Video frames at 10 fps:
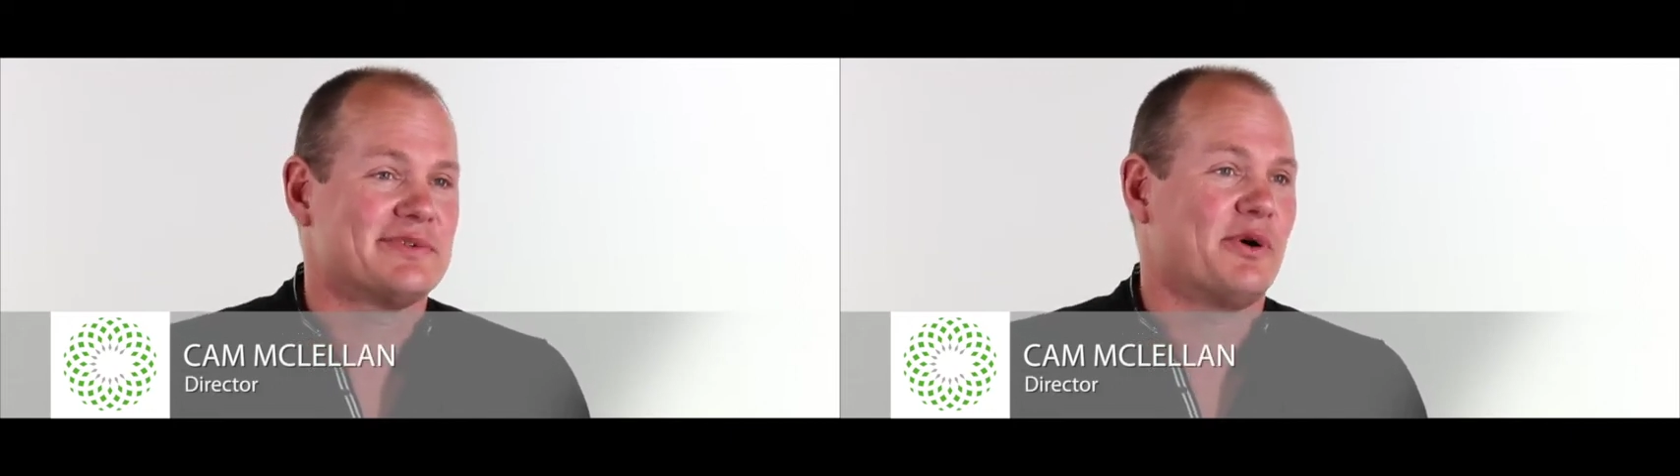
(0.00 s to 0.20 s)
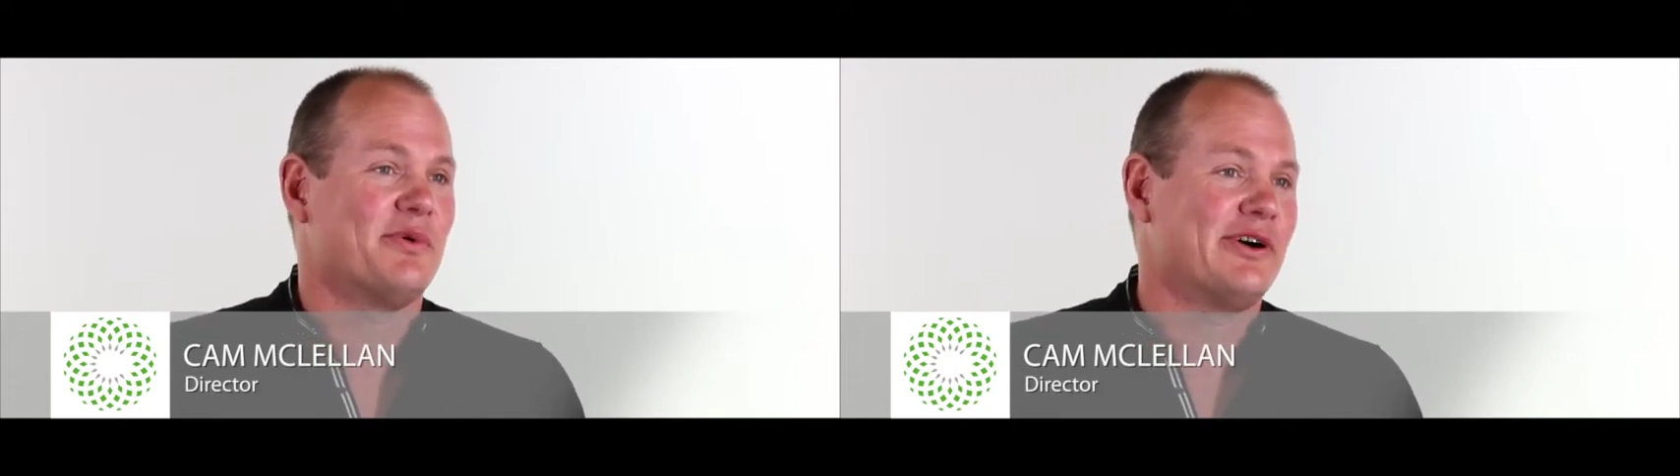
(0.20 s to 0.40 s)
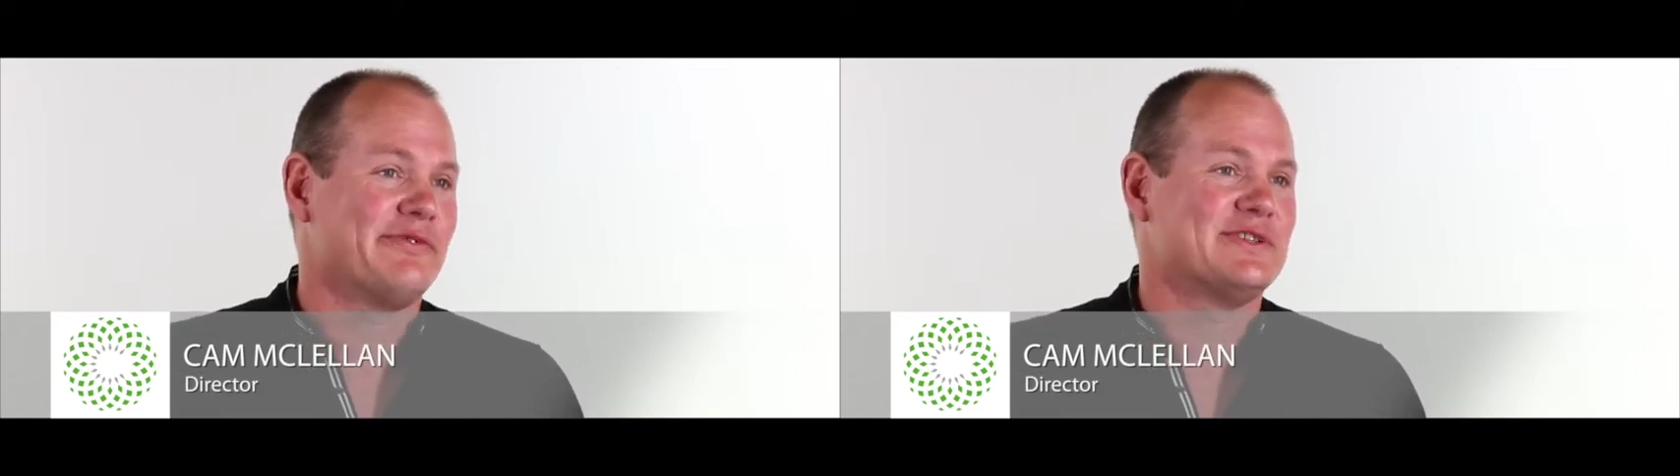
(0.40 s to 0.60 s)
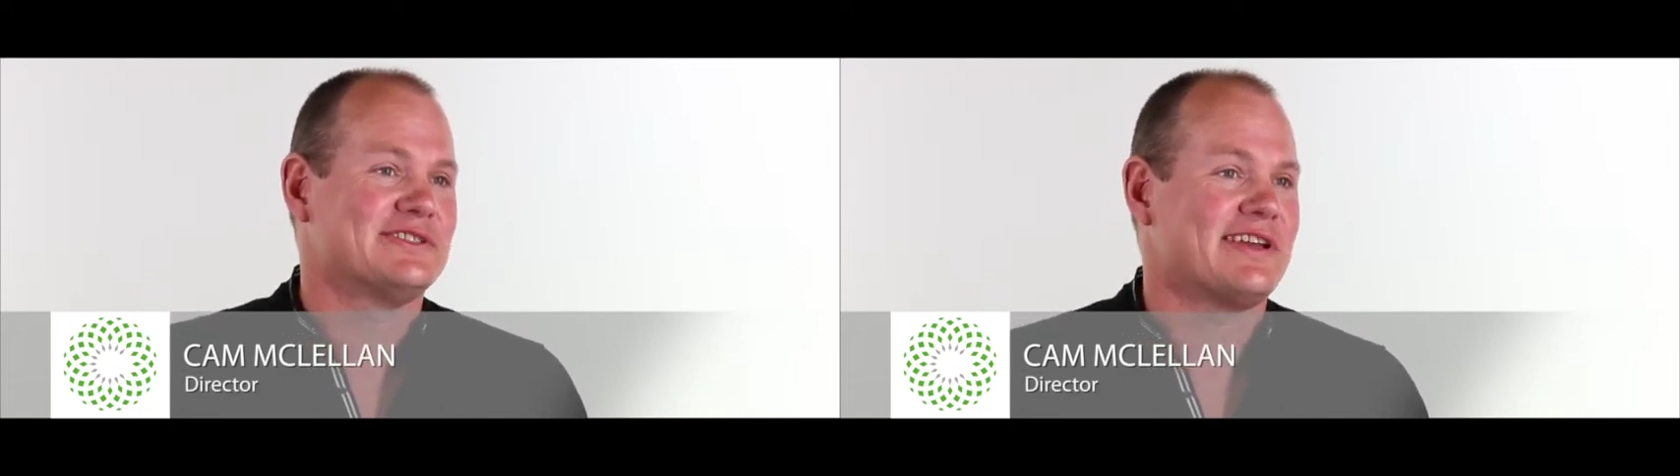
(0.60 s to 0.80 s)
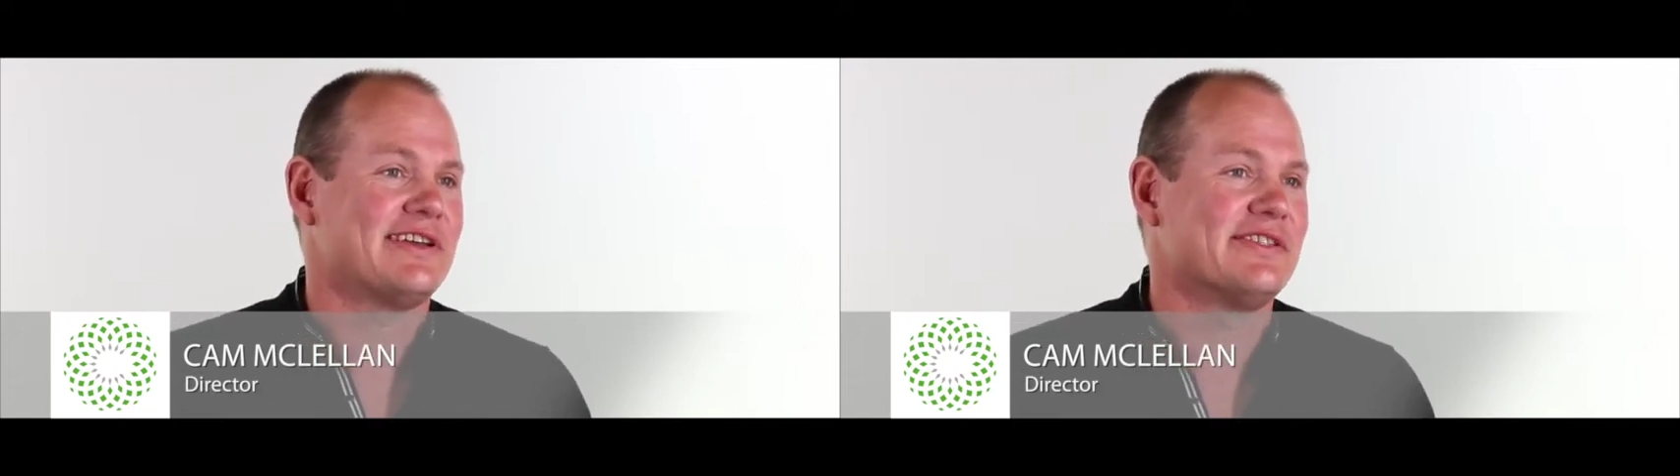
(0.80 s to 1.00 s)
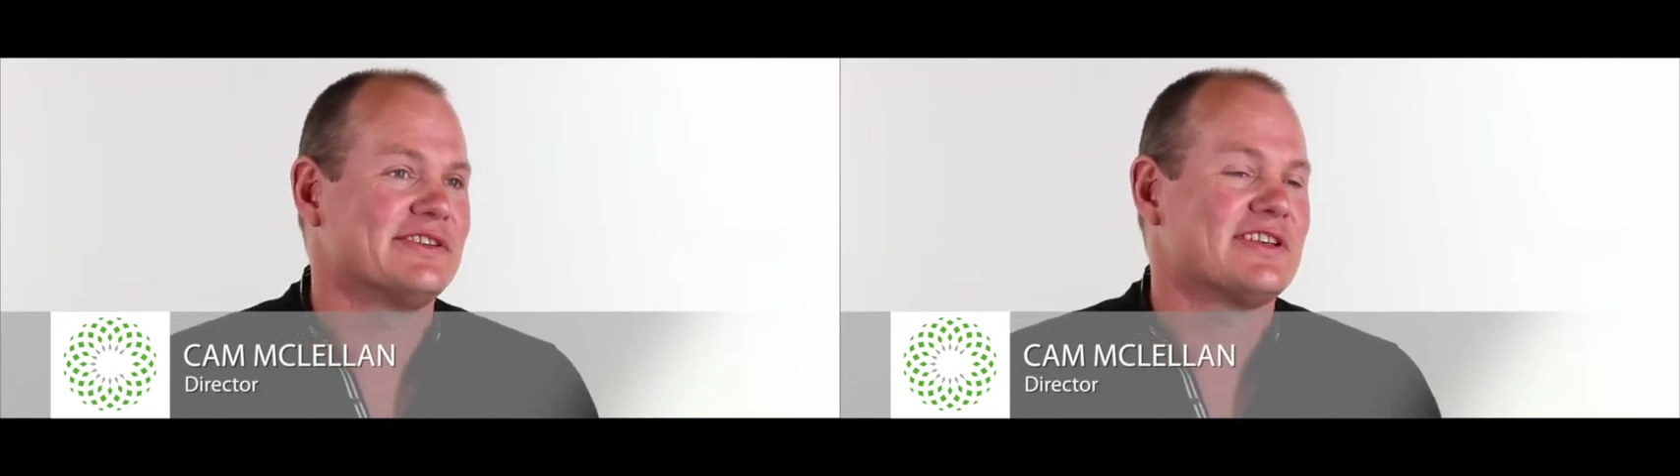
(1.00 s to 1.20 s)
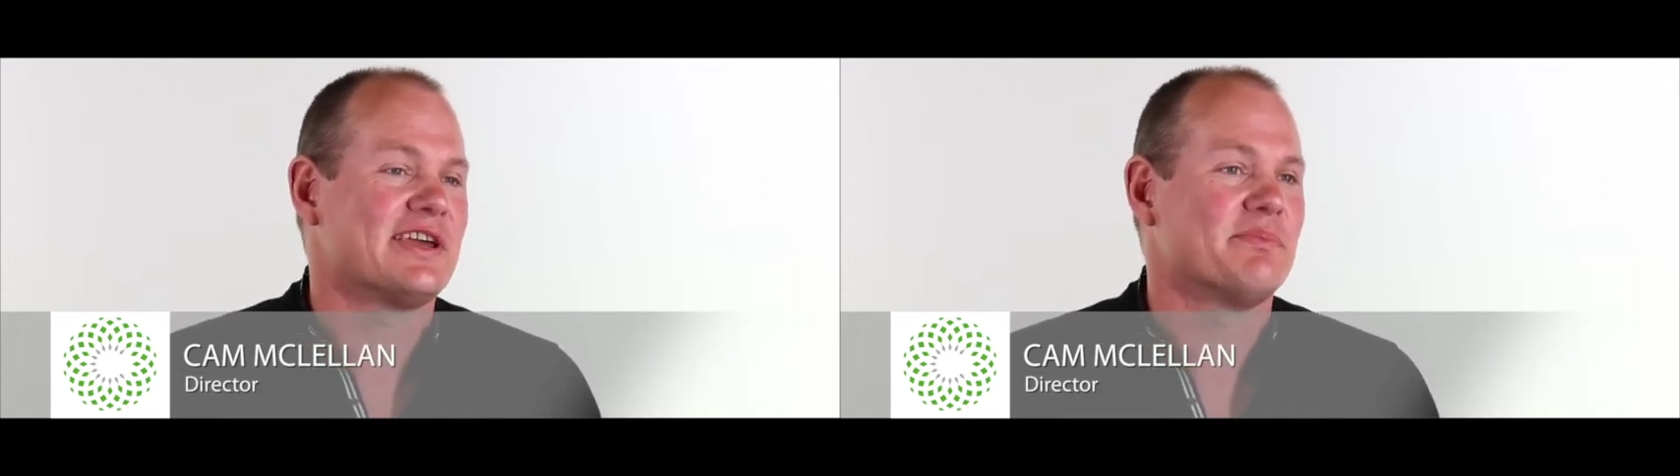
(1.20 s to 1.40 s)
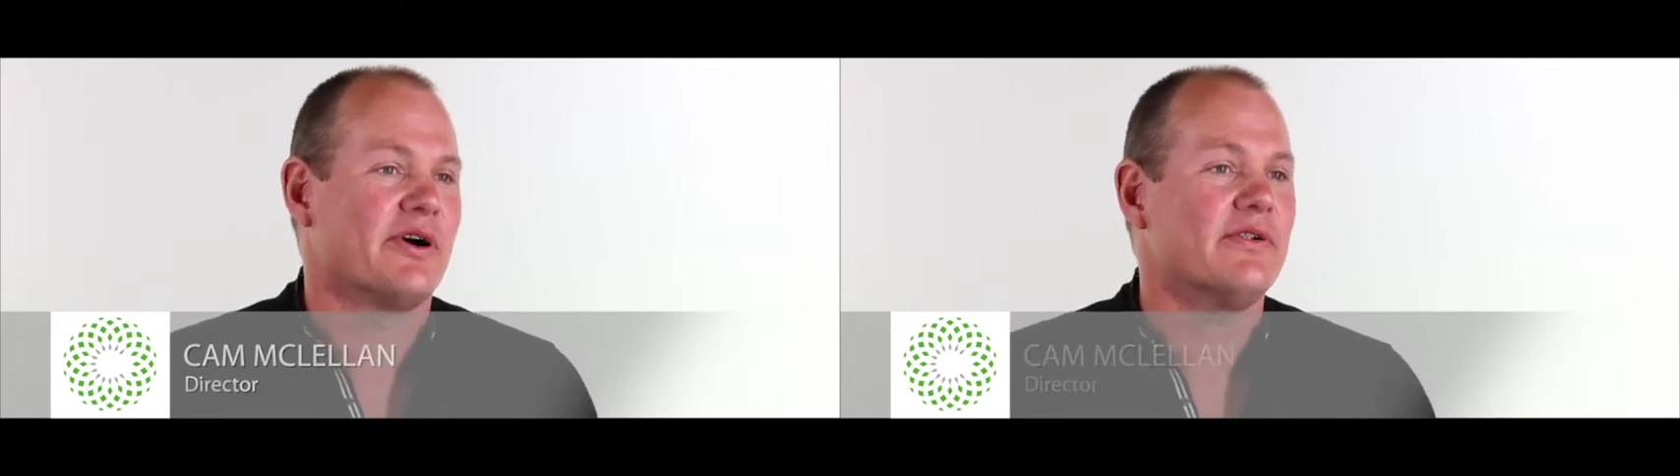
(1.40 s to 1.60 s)
and my wife was uh, in the
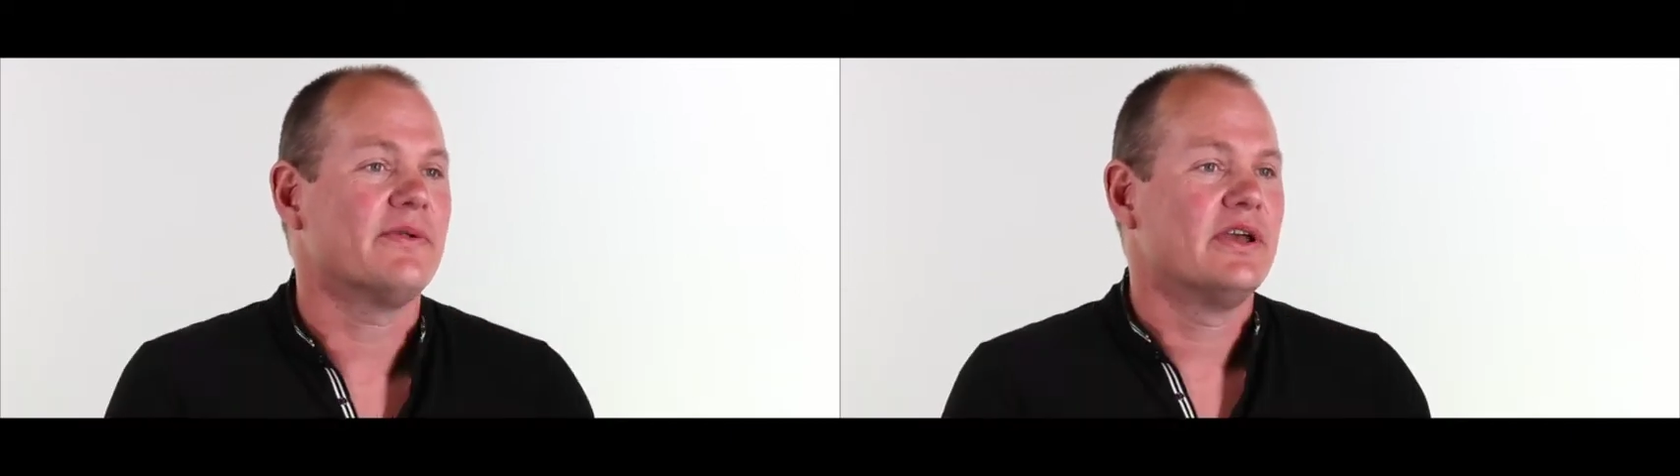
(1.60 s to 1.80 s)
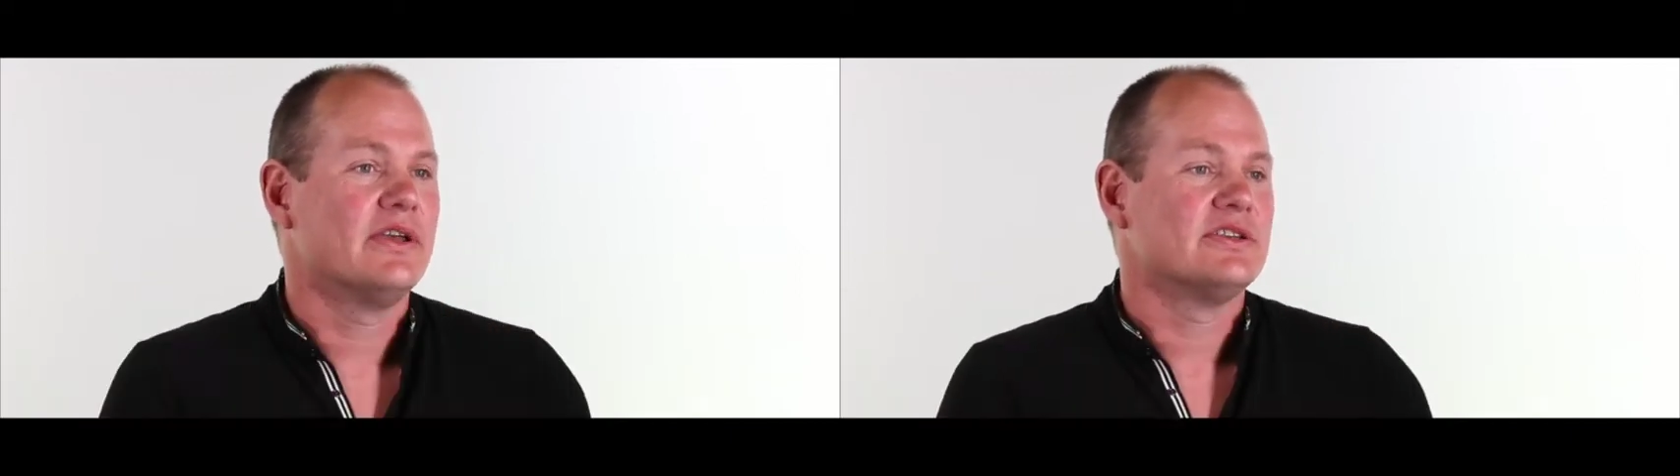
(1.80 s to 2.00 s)
same boat.